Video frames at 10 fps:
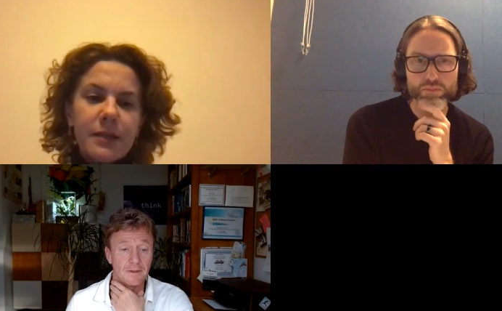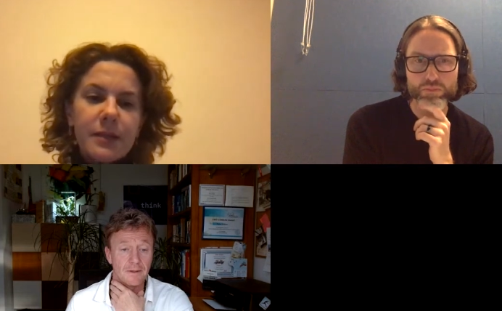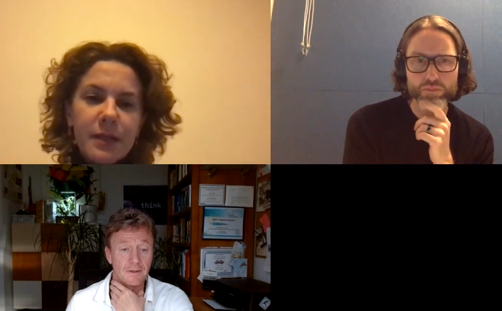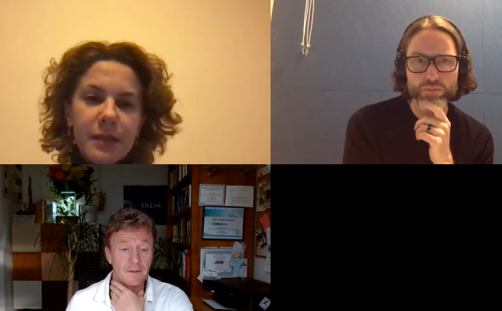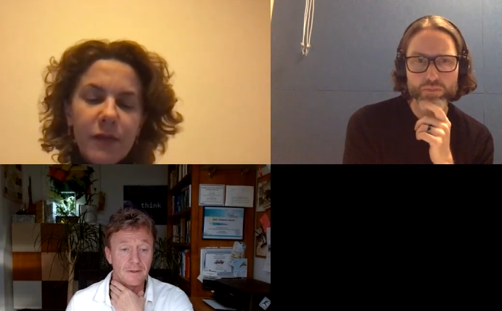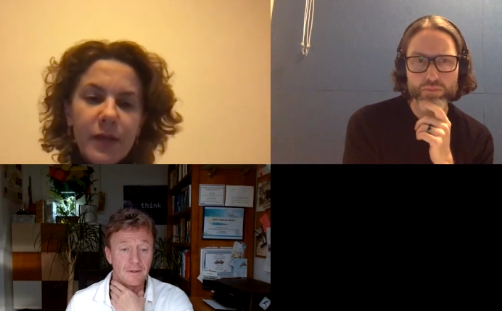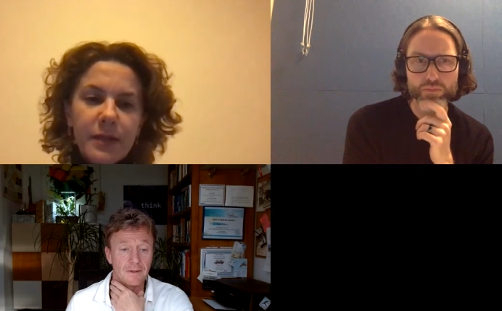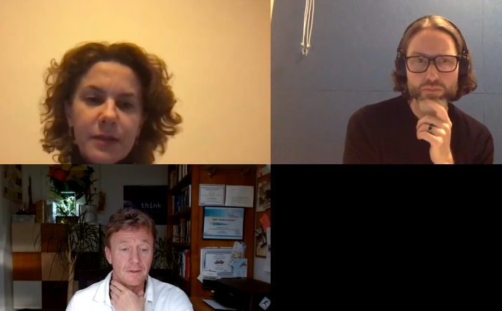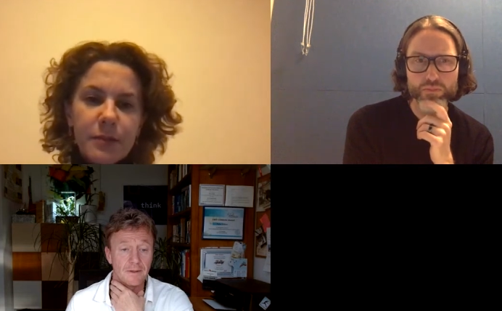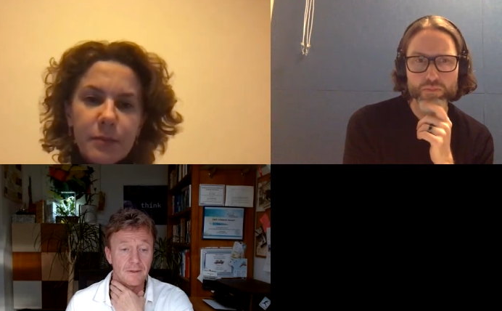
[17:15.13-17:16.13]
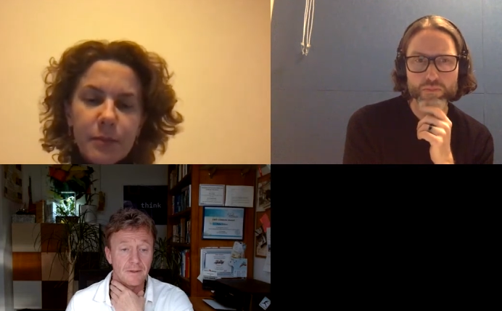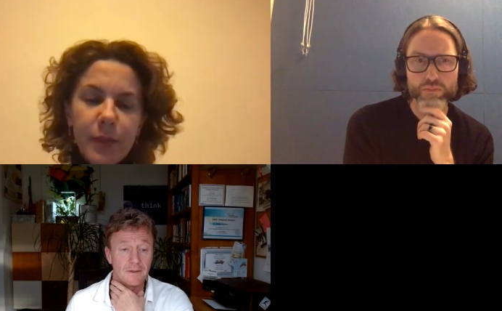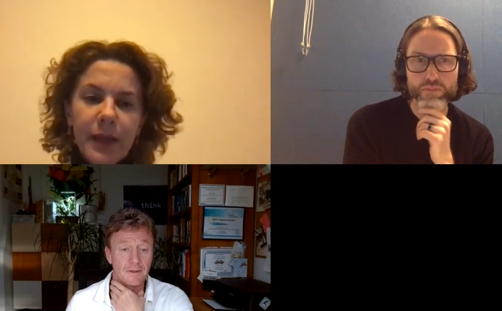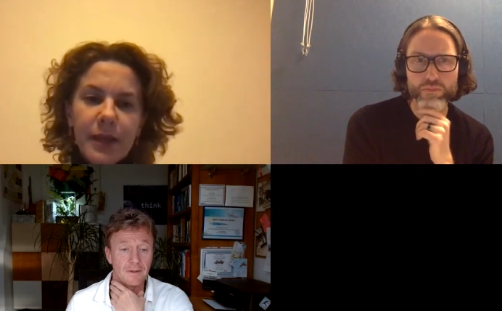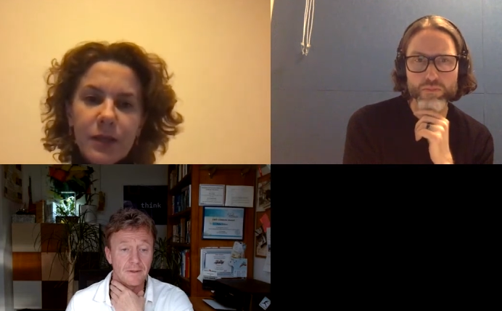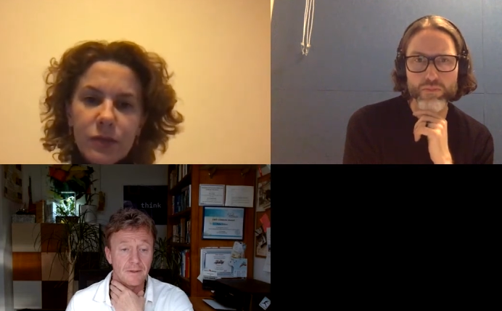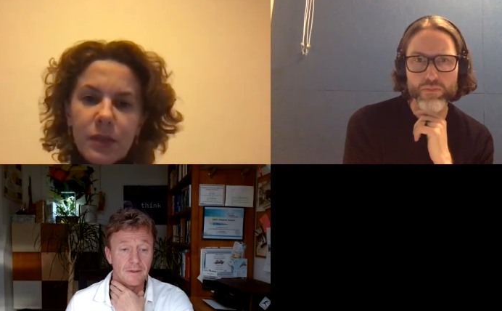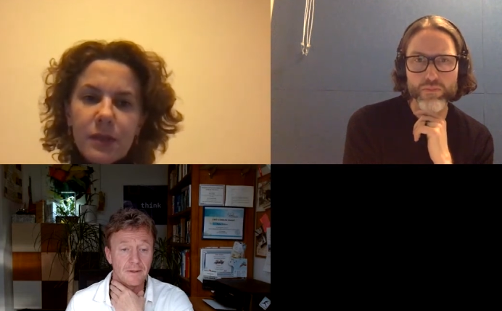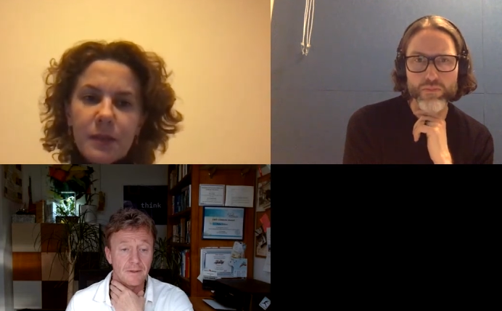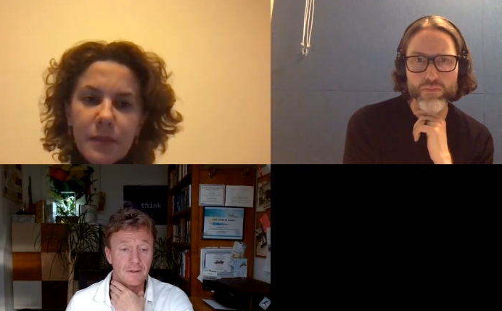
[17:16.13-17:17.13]
Speaker 1: the events back into
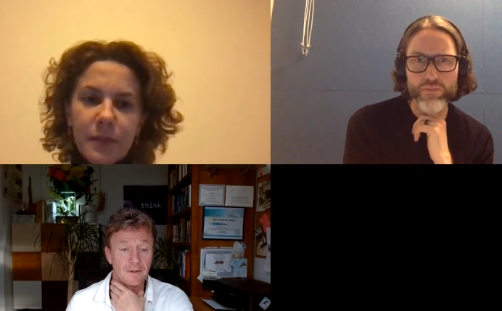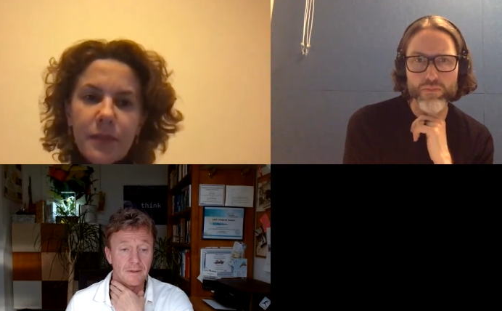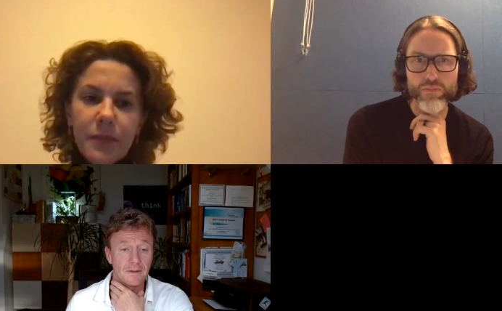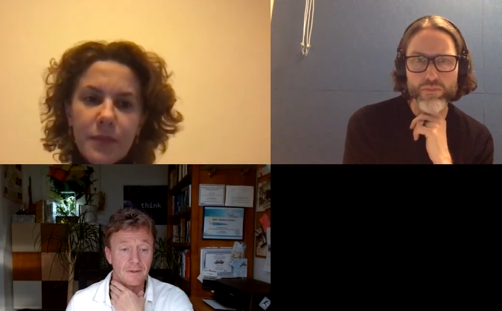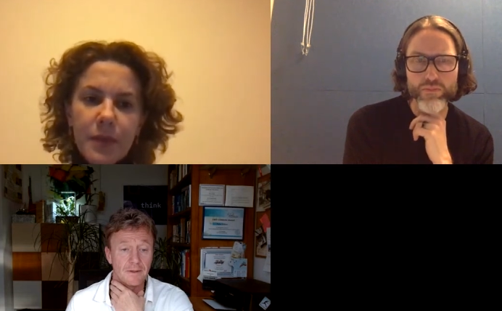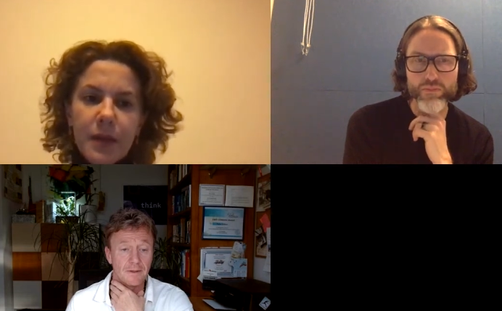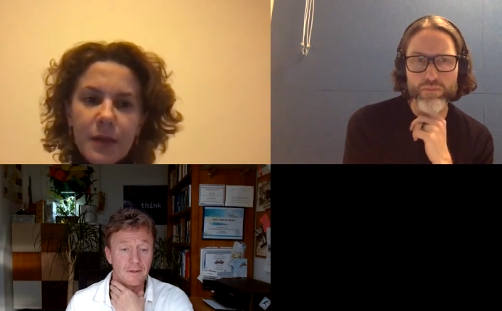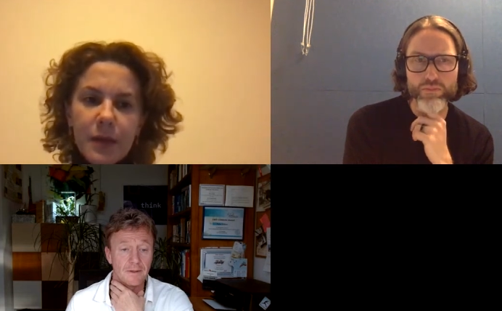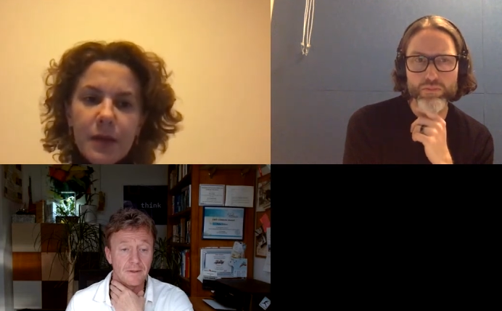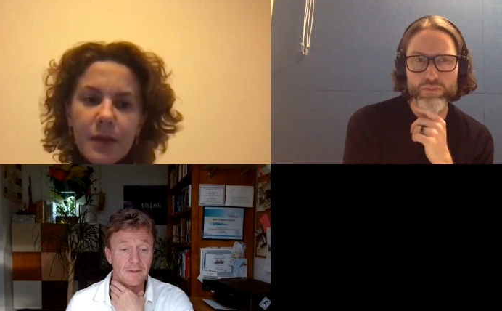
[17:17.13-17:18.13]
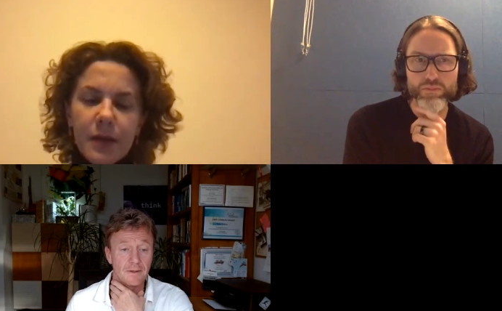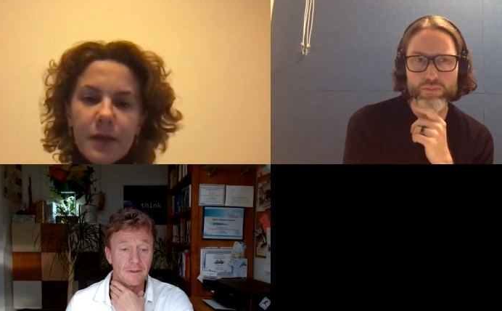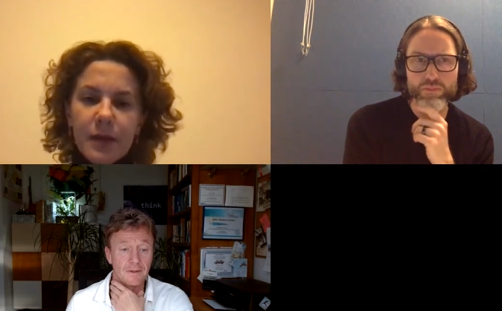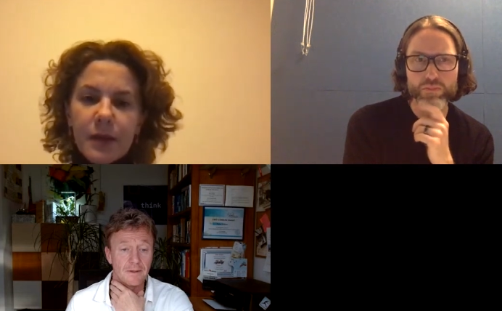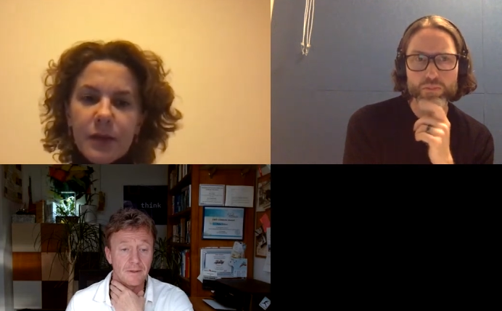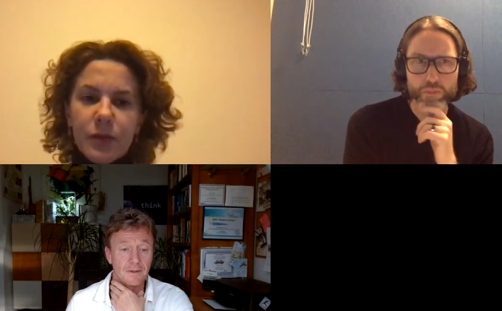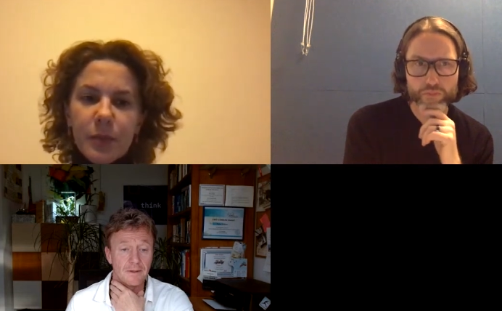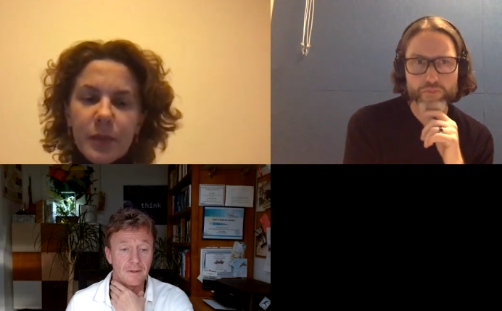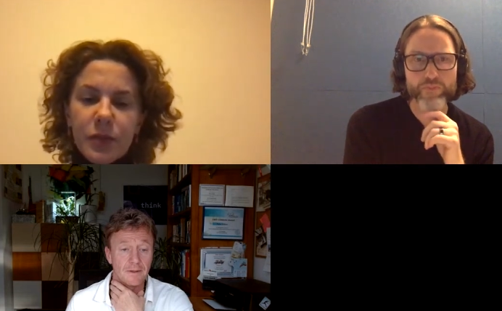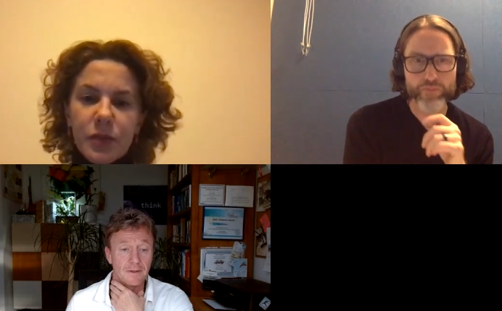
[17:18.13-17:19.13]
the into the
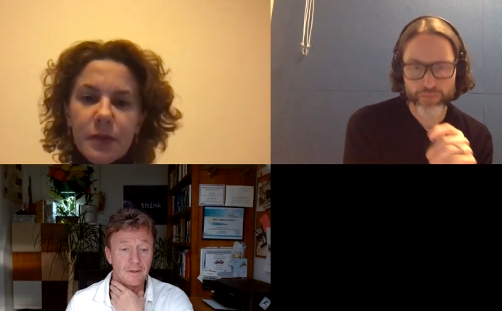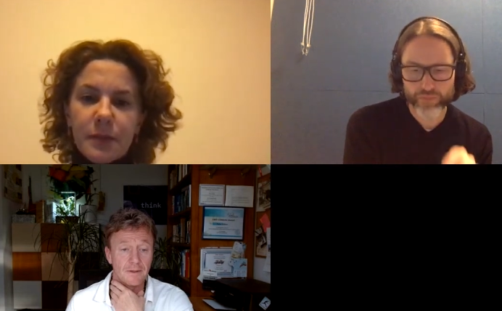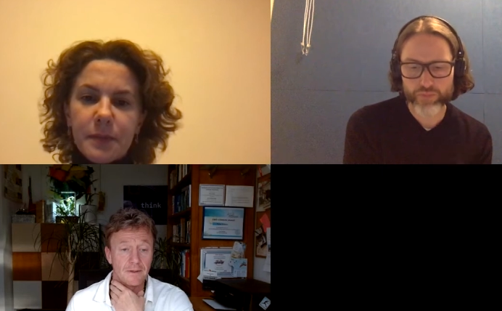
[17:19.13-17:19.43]
picture.